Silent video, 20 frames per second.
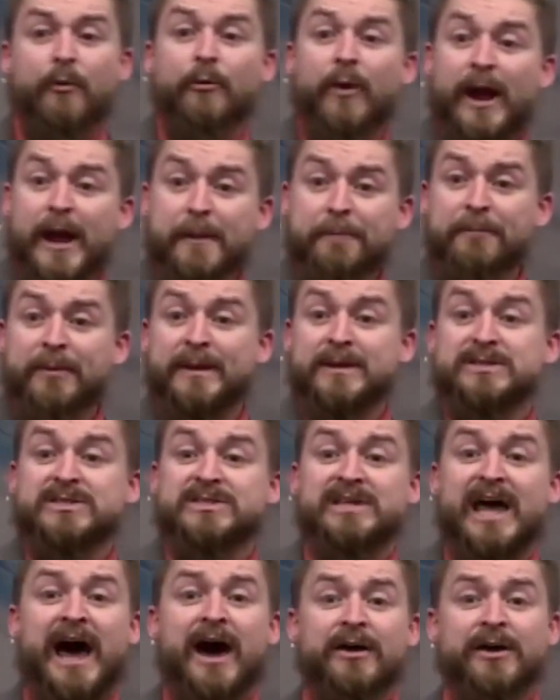
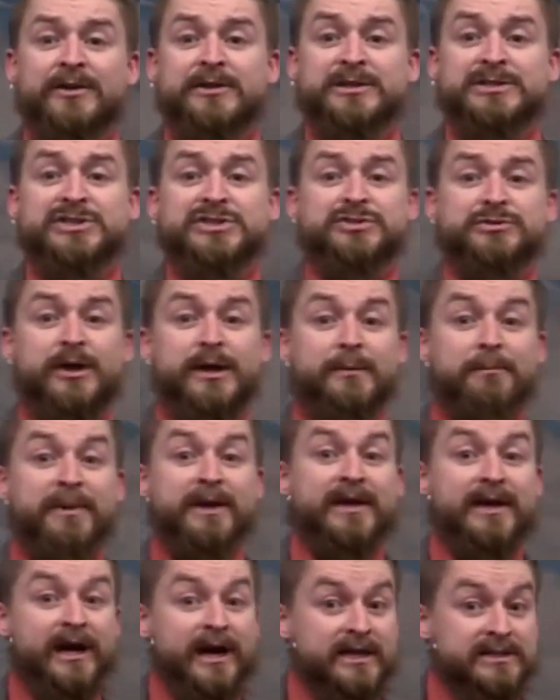rapists out on the street
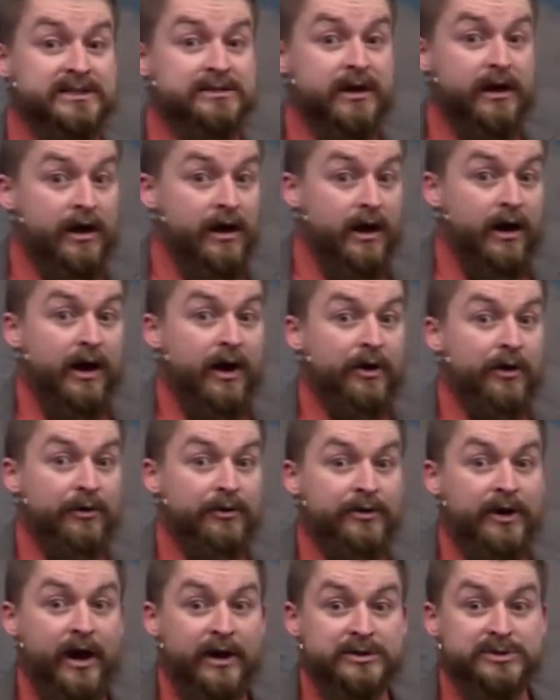because
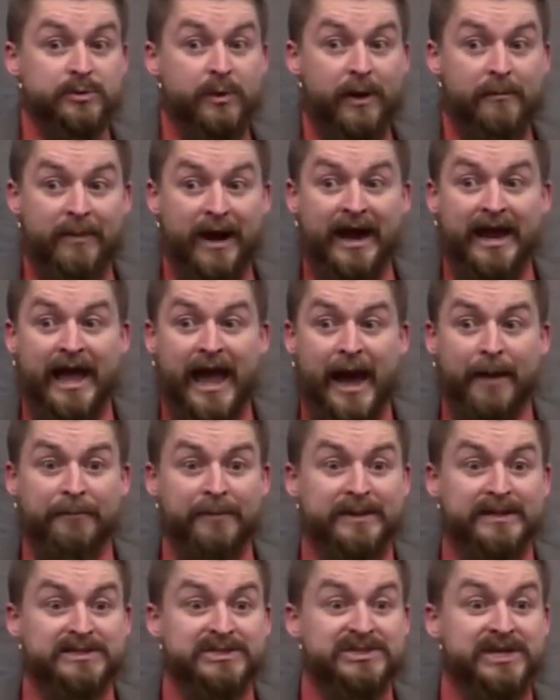who knows what might
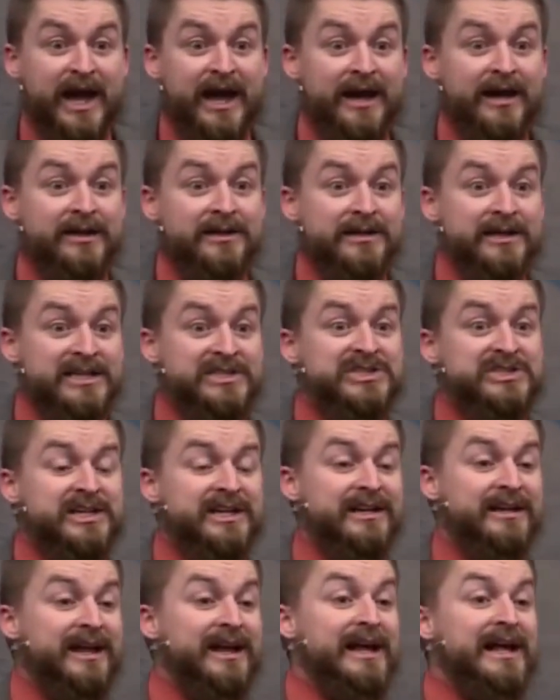happen in jail.
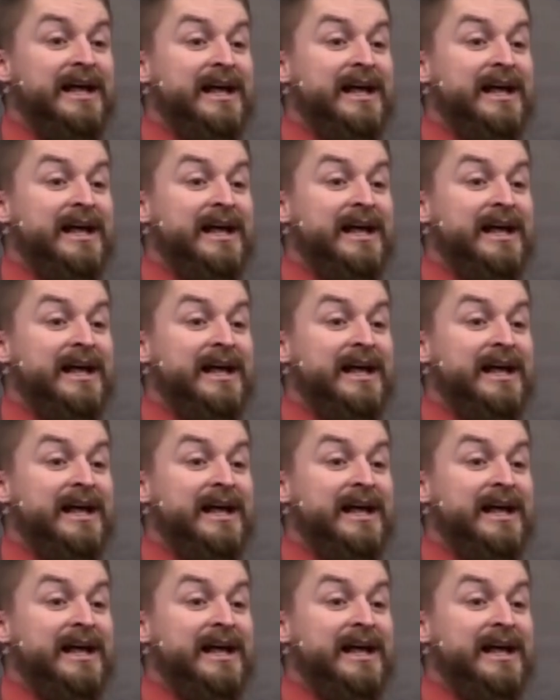Listen,